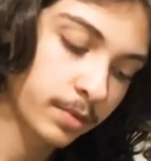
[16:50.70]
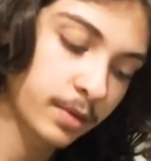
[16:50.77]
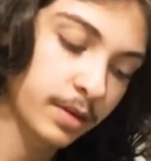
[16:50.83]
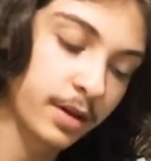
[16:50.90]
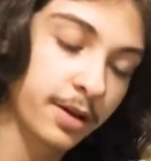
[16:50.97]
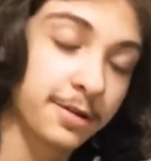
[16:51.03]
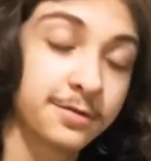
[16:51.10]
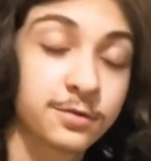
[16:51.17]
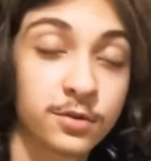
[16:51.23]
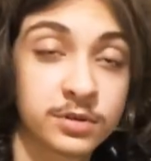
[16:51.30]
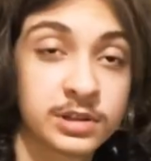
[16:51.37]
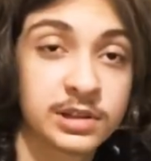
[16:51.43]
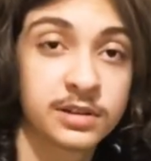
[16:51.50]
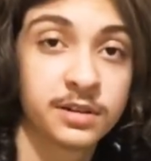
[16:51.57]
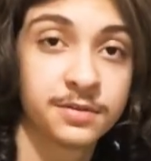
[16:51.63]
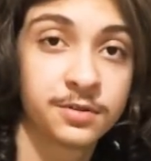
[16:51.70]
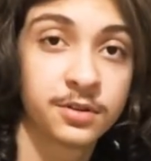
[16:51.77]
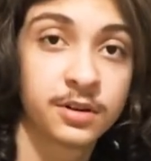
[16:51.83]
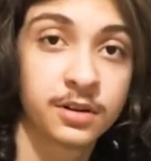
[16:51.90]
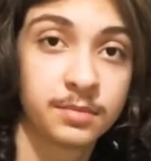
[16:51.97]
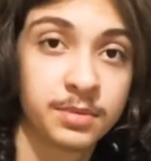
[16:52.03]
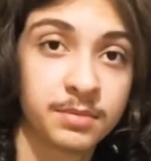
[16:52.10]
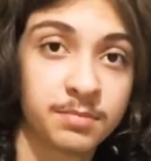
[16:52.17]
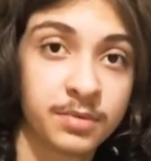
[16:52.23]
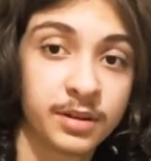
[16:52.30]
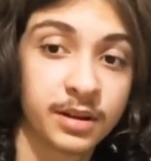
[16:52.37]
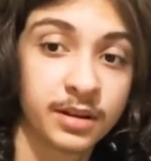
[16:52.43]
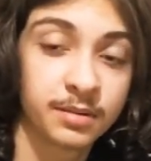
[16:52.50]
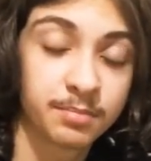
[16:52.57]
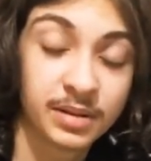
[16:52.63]
Of course, if you're gonna be
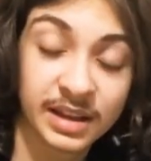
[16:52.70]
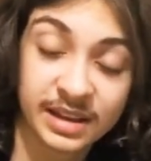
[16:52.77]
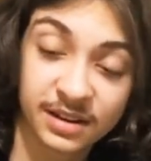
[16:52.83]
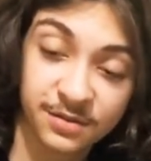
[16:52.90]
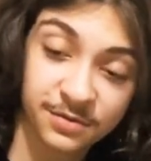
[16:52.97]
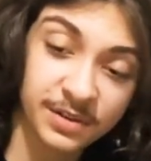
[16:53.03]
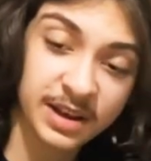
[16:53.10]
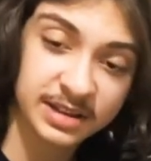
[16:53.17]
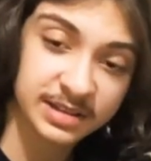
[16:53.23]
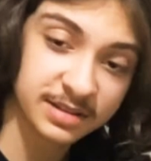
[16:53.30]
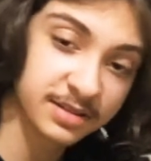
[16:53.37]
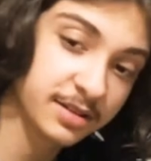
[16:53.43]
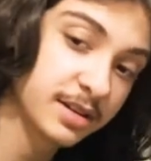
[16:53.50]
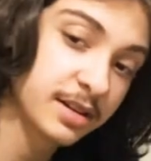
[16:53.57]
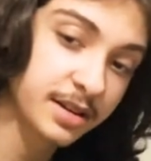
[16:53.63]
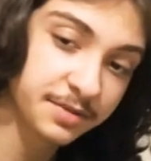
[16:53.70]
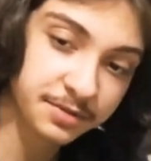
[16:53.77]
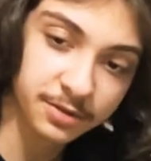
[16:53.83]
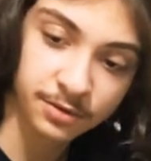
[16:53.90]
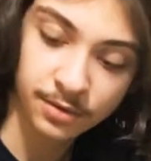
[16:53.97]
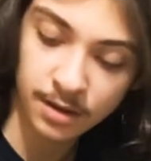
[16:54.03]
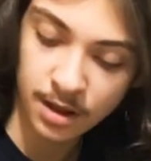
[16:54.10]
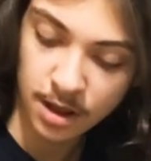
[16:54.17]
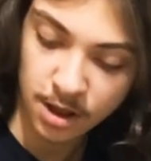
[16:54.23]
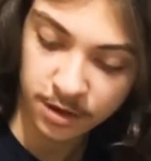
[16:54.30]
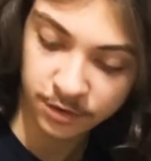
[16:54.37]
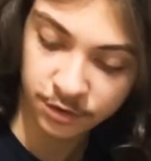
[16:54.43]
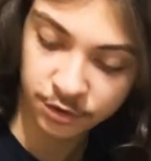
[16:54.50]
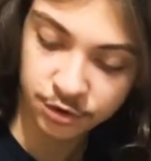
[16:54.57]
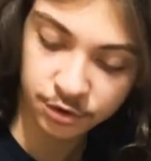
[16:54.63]
playing it fast, you're gonna have to do
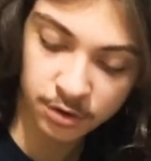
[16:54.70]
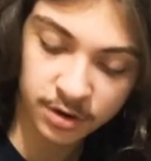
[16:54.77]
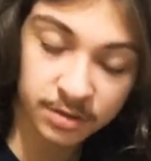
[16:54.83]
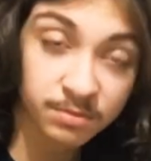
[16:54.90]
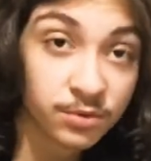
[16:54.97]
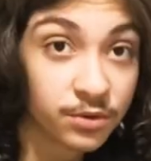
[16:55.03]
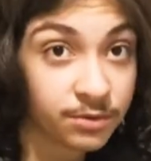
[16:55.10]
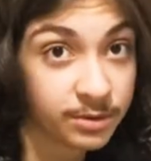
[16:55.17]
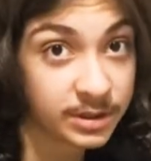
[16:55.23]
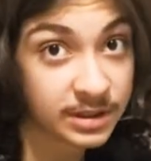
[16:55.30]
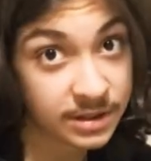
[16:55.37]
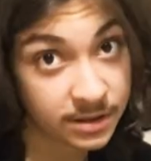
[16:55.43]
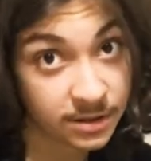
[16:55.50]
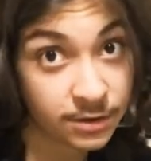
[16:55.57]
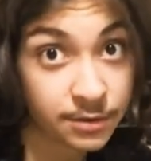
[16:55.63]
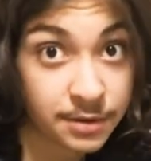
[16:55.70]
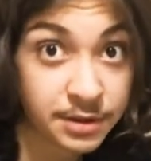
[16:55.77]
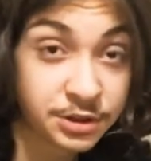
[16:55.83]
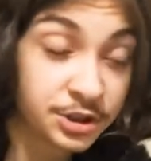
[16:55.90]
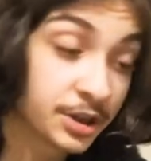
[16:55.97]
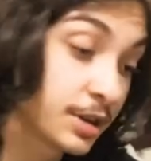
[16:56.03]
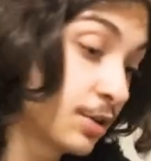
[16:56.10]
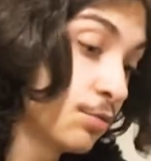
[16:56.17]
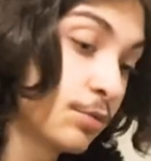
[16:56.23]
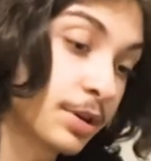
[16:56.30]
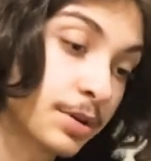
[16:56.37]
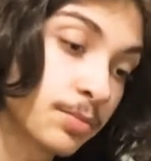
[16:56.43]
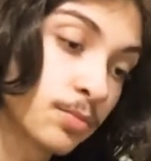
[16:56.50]
shorter movements. Do the checking wing.